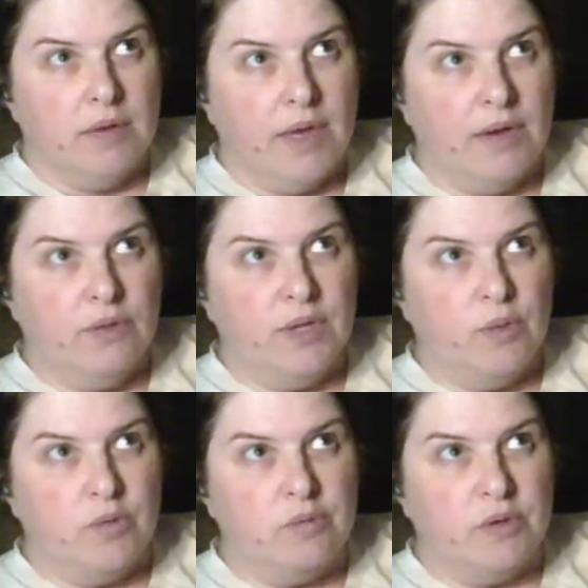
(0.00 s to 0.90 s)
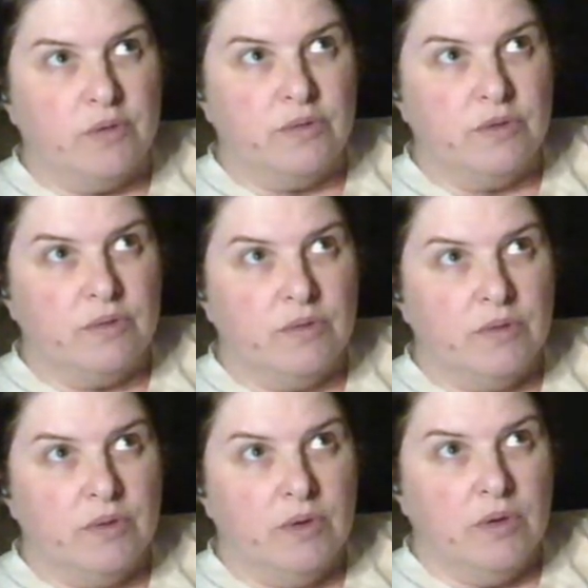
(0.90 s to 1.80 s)
I don't think we've moved
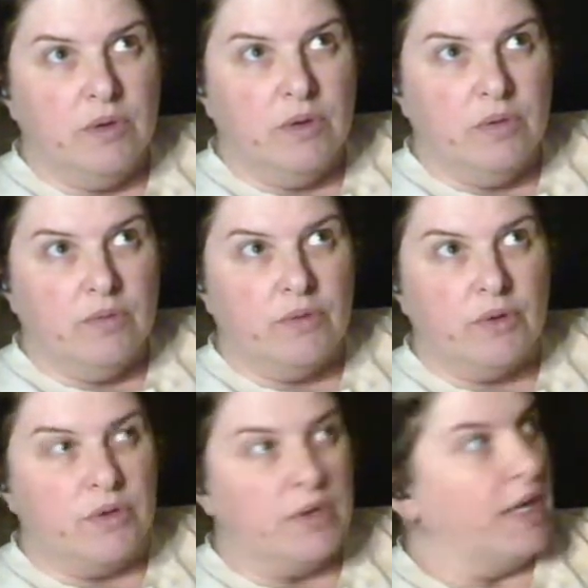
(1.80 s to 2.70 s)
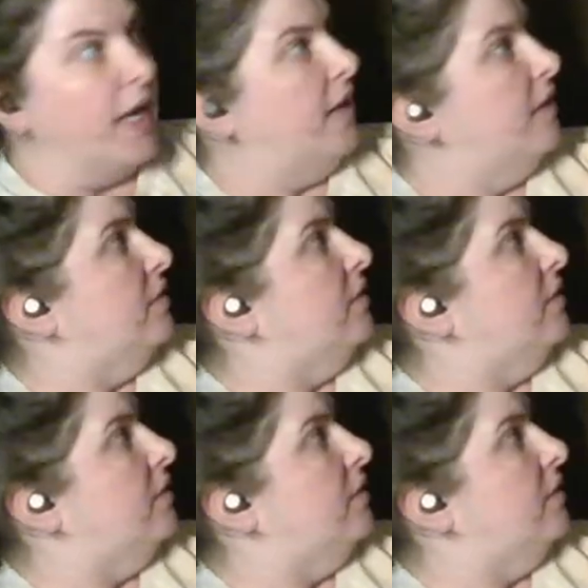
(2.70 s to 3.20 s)
further than that.